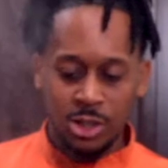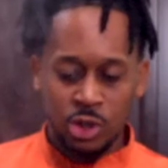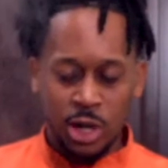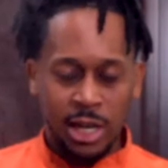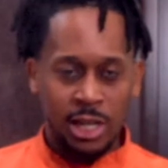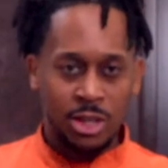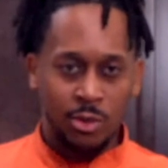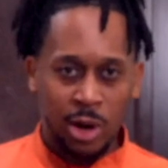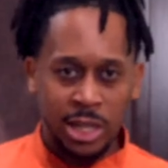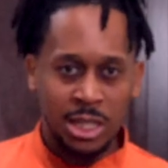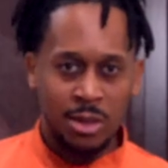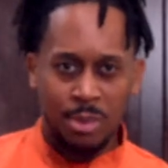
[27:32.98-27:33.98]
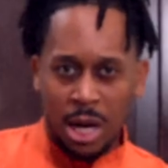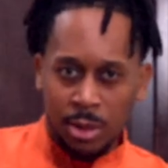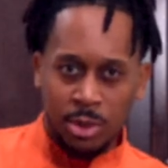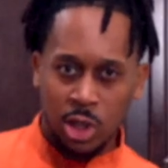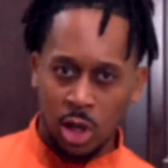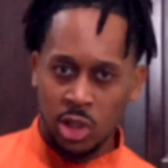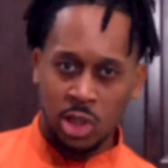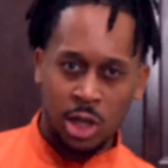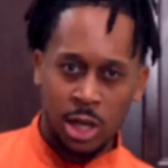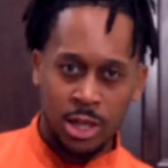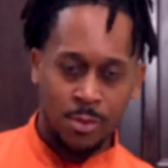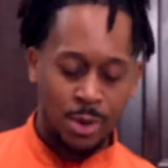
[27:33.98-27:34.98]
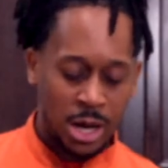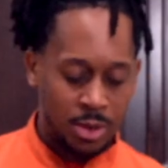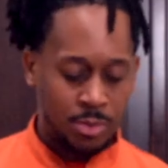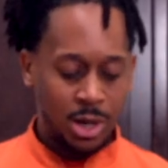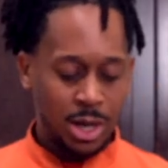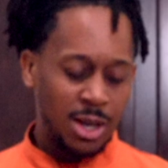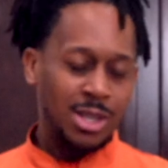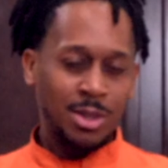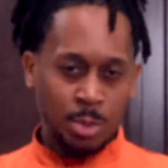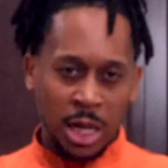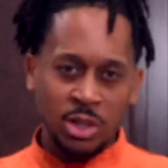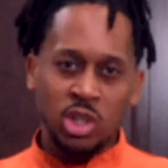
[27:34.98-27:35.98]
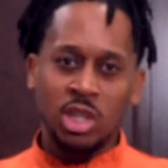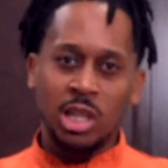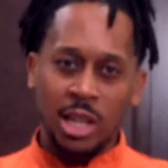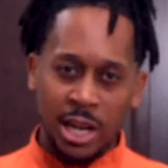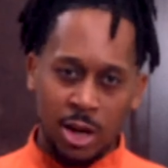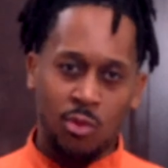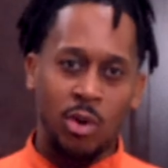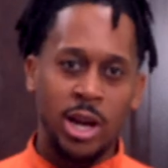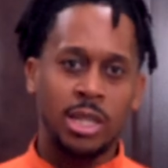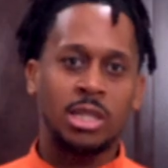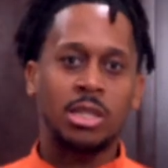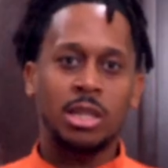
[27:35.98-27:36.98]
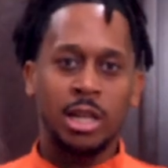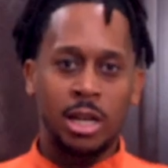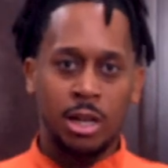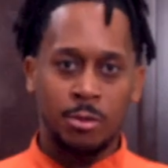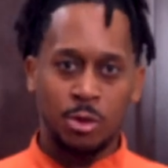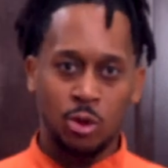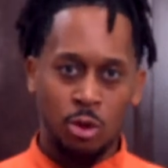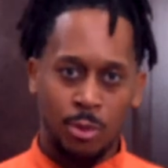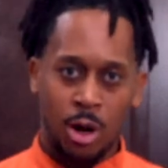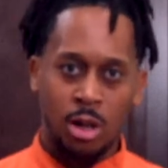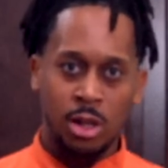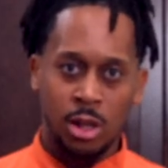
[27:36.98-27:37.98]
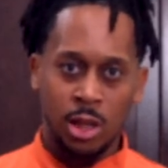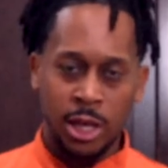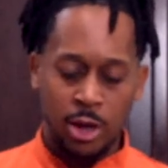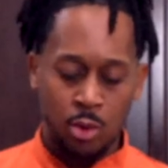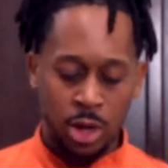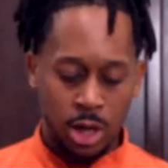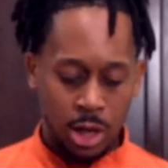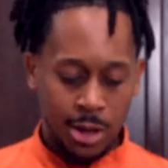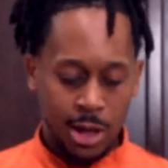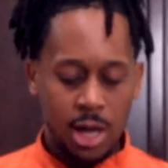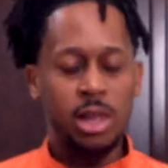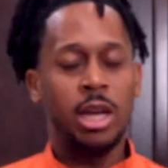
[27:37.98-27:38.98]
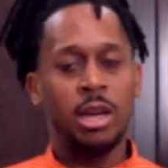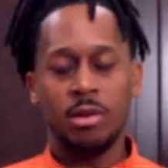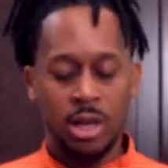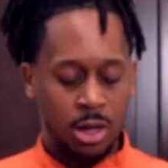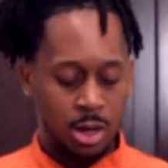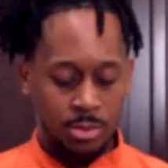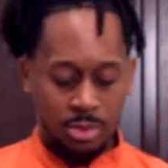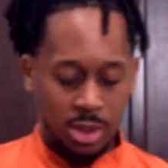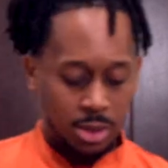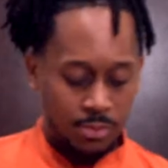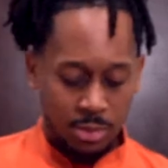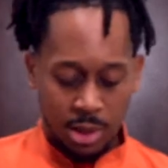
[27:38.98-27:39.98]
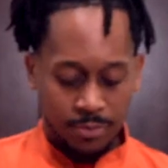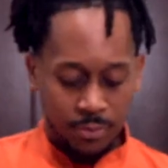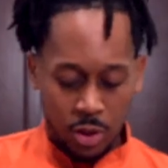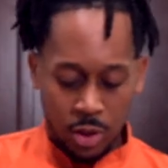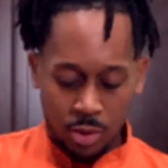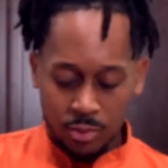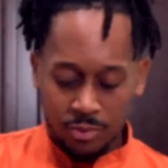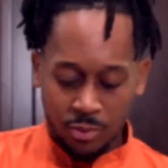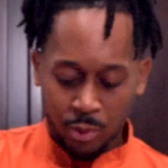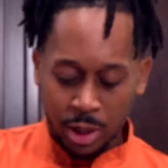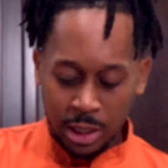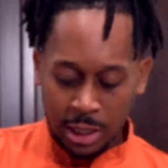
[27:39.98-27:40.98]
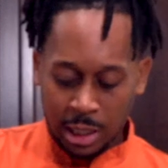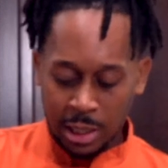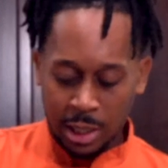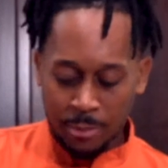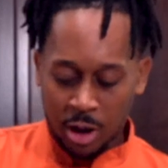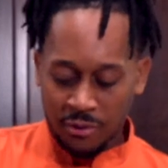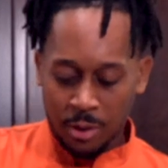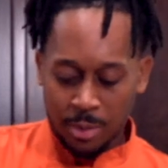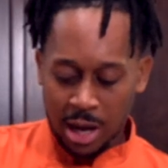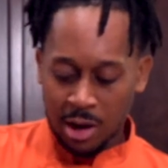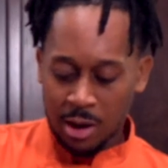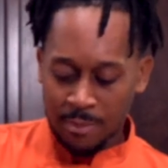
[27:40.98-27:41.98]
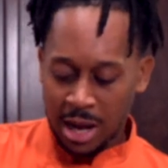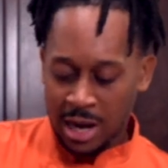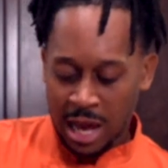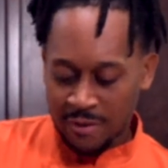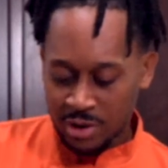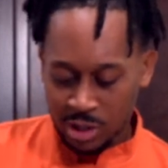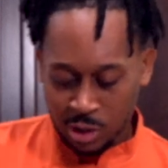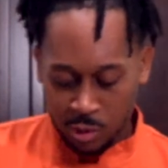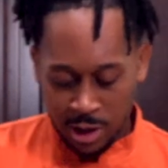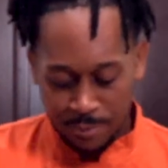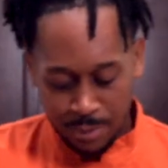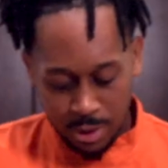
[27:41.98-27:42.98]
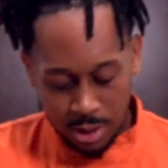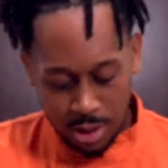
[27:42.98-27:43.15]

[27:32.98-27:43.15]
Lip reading: and you're trying to get the rice at the bottom, it's all stuck at the bottom. Sometimes you just let it rest, let it absorb all the liquid, and then it comes, you know, really clean off the bottom. I'm not having to scrape